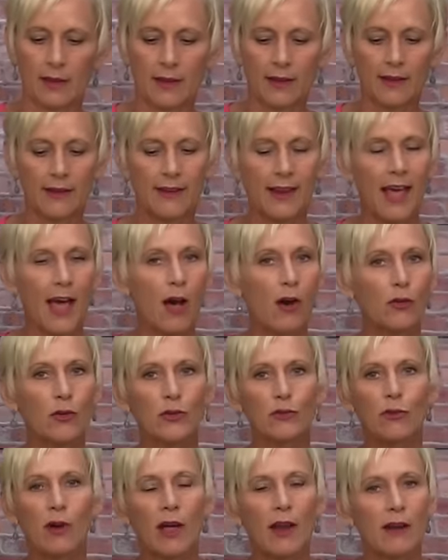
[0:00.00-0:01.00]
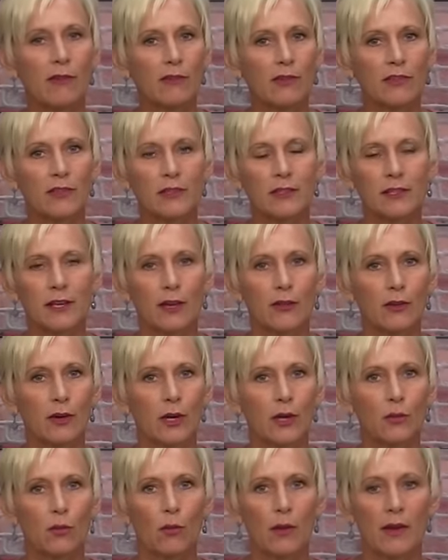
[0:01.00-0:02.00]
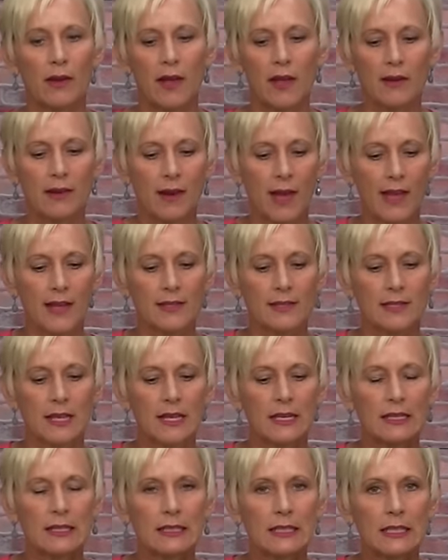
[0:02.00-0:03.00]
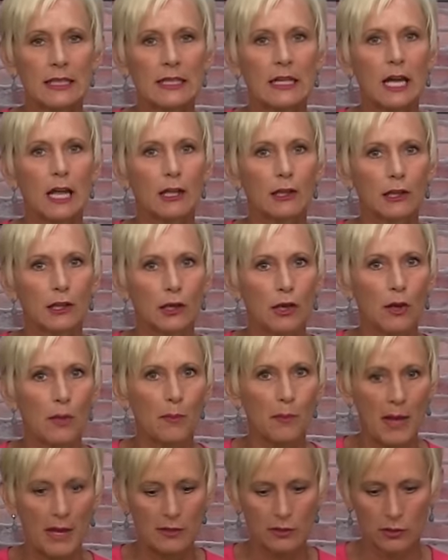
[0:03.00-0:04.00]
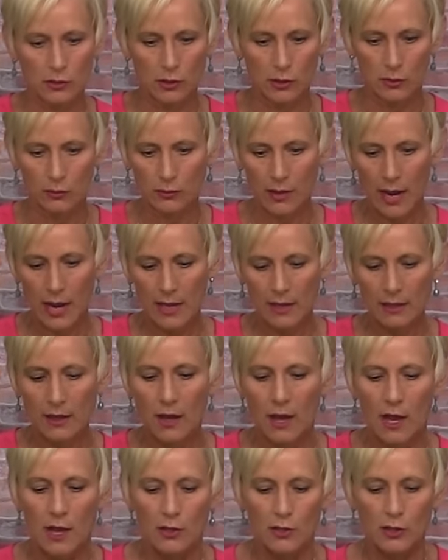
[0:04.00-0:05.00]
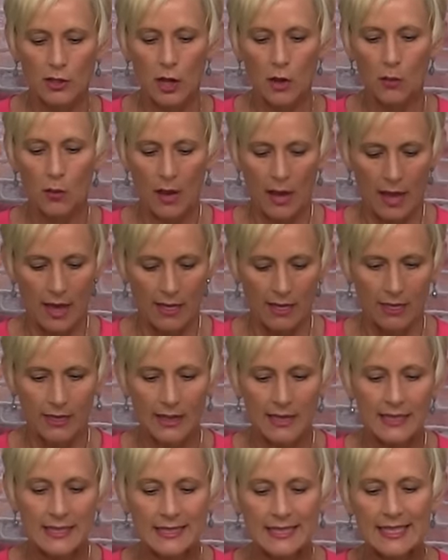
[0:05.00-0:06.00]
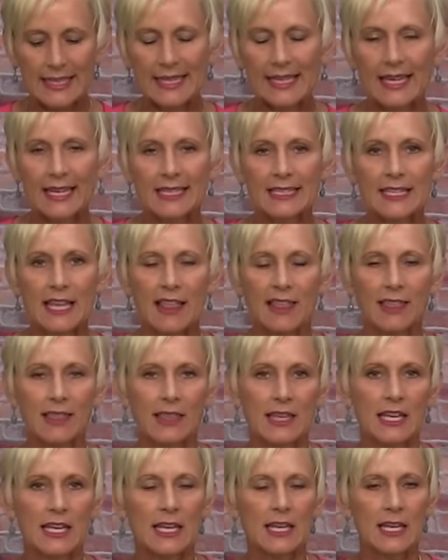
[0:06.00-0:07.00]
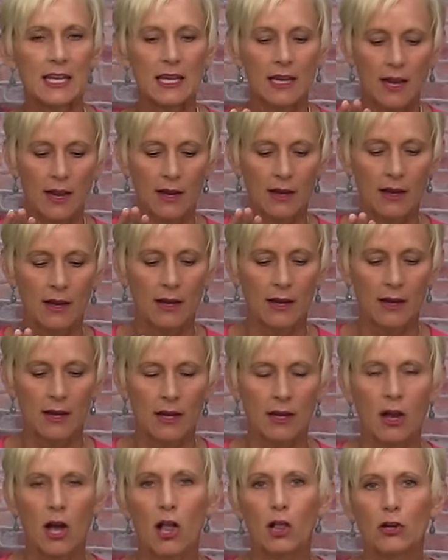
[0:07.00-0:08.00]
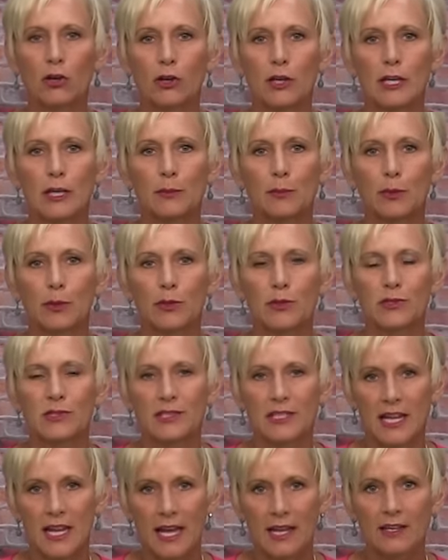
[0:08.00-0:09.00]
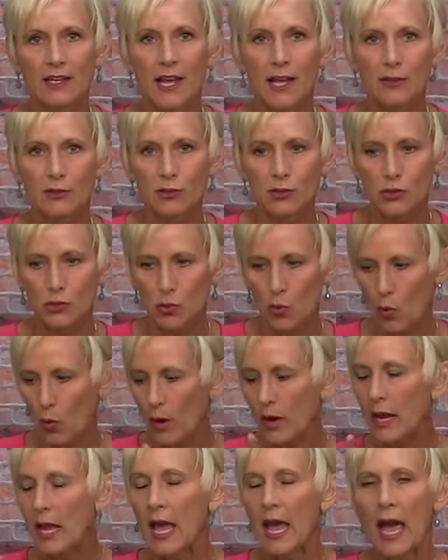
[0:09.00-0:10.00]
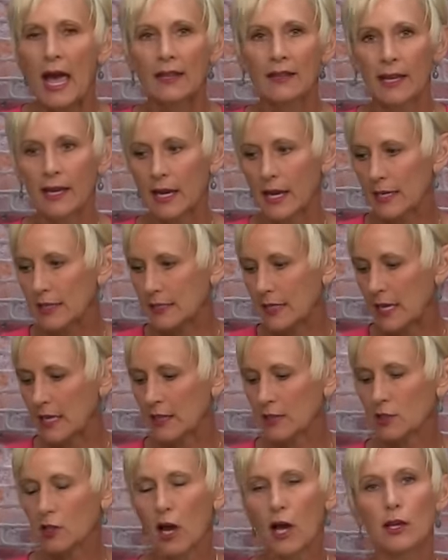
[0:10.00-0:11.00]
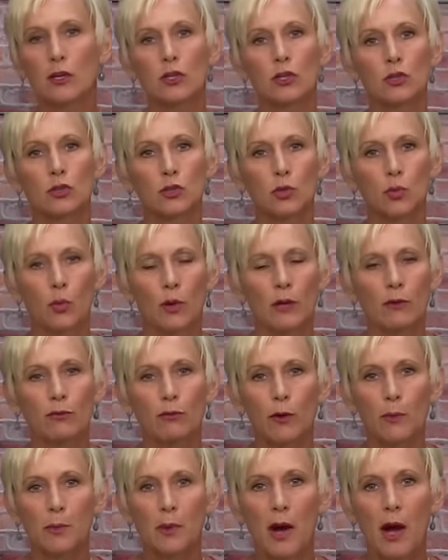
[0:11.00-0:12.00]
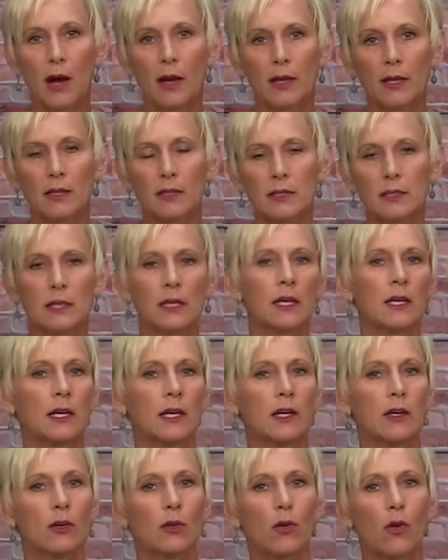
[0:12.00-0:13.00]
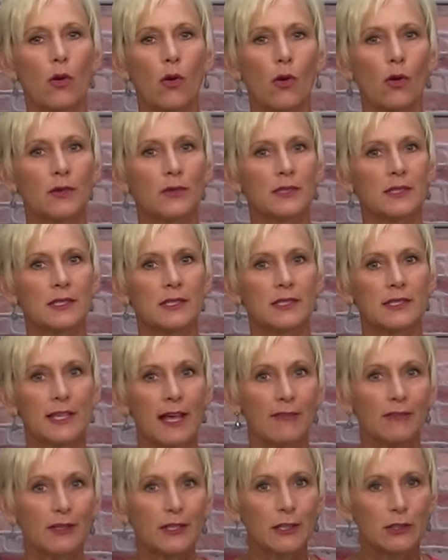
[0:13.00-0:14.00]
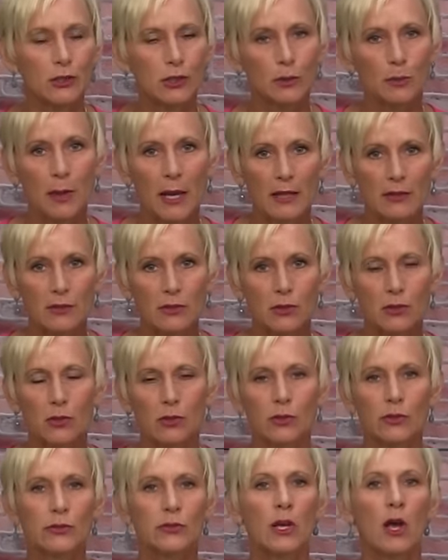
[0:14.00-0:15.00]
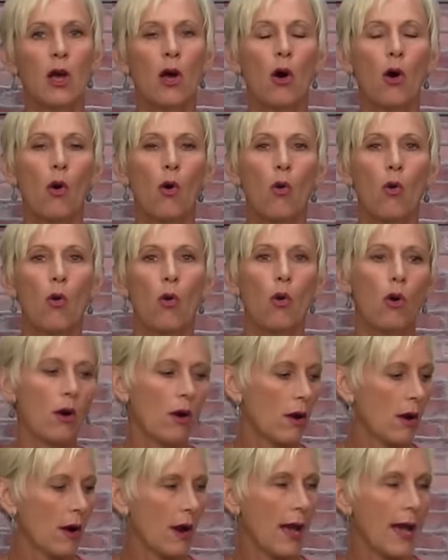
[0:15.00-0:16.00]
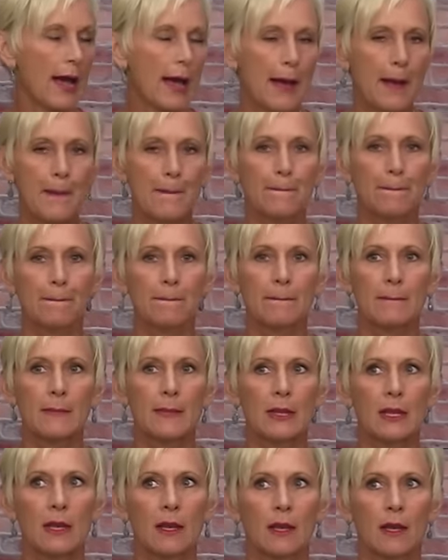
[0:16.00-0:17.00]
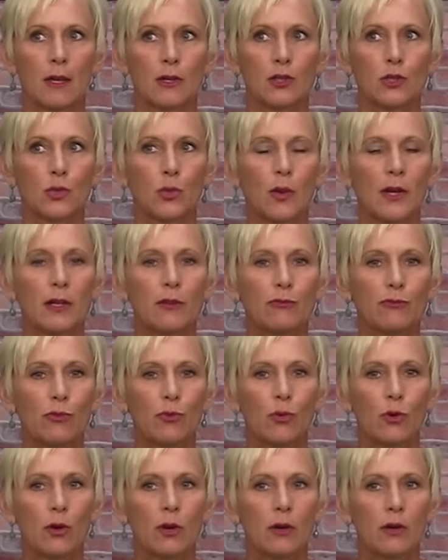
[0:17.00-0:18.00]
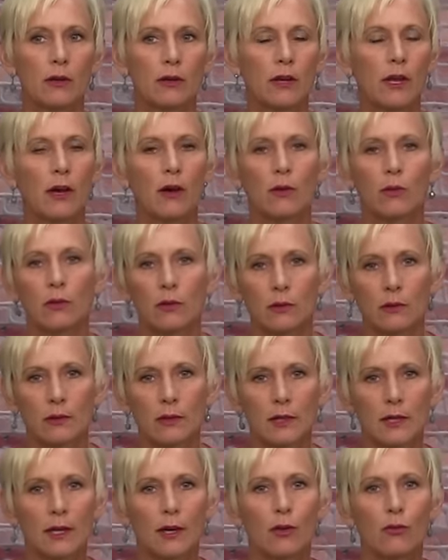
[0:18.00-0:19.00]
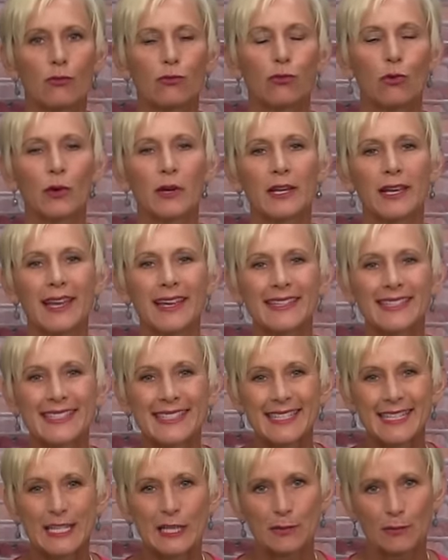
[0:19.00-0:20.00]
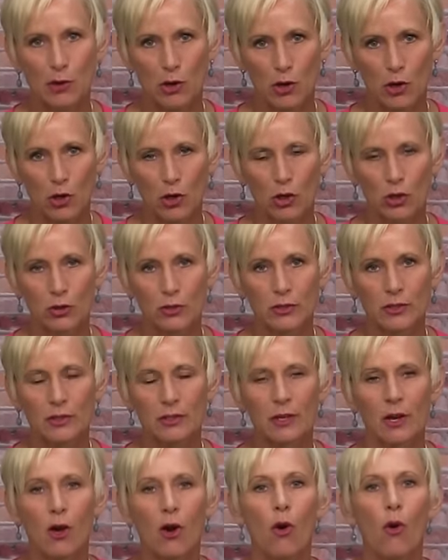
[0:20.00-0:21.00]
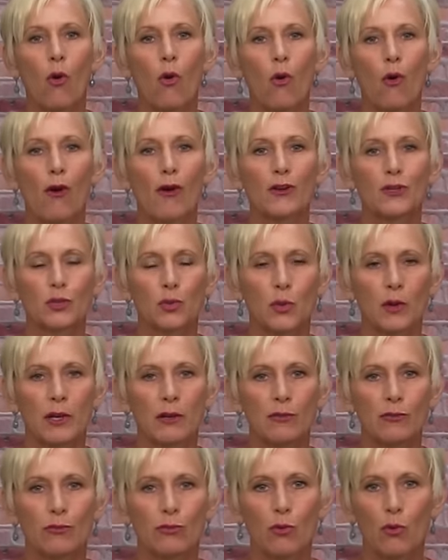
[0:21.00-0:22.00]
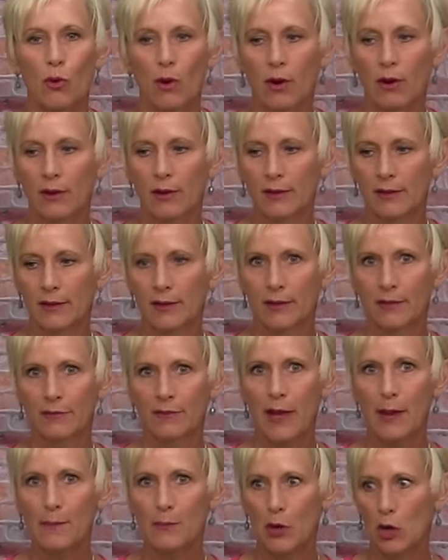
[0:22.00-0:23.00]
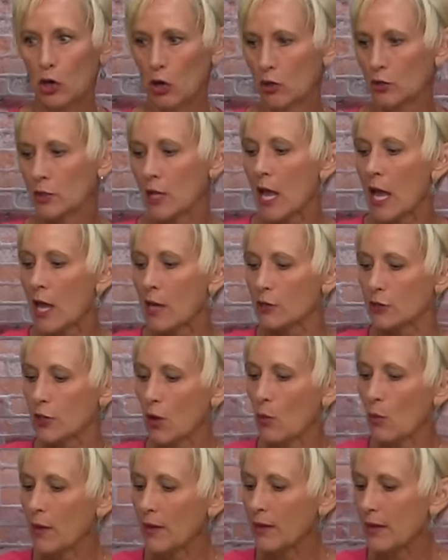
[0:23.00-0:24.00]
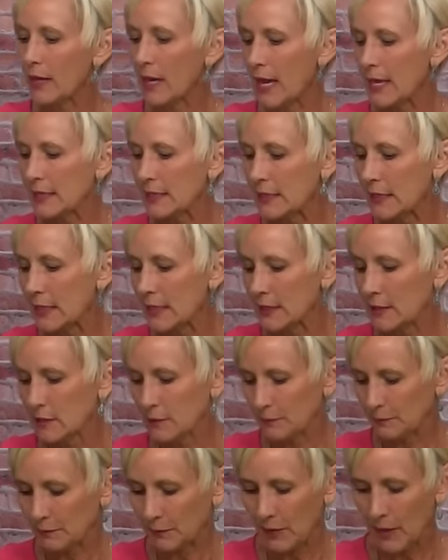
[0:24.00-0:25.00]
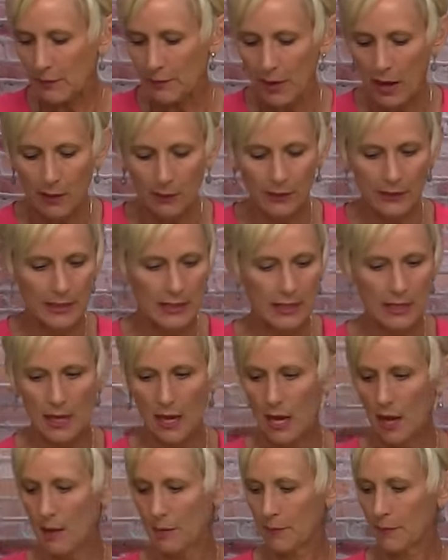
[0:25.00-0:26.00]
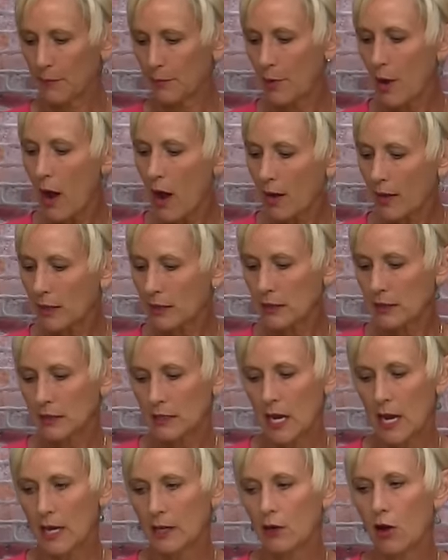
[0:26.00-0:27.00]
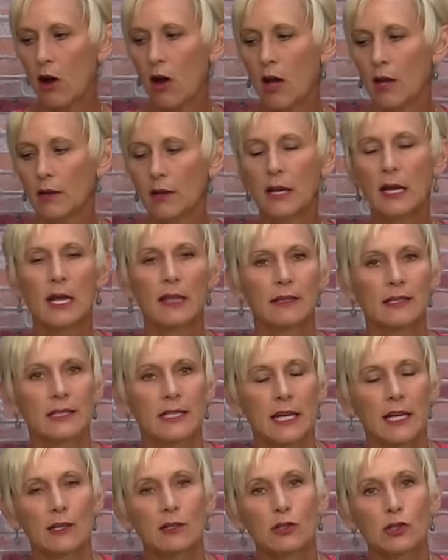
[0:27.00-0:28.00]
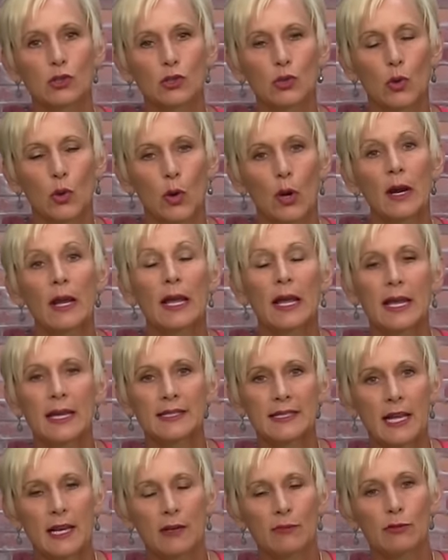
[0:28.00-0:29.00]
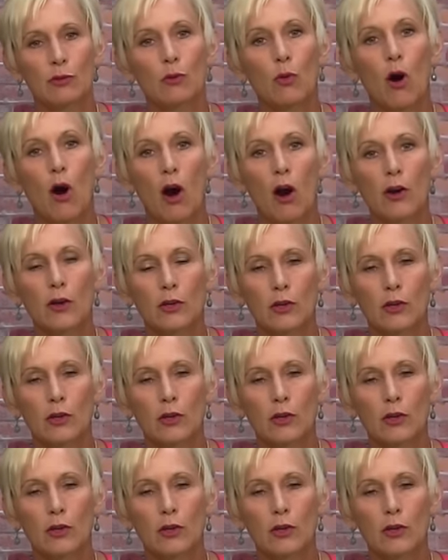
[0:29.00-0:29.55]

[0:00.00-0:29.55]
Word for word: And now you've got everything together in one nice, neat little bundle, right? So this is the Color Keeper Stand and Store. And like I said, it's got 24 pockets. It'll hold 72 pencils or um, 24, no, 48 skinny markers or 24 fat markers. So one of the nice things about the um, pocket design on the stand and store is that if you are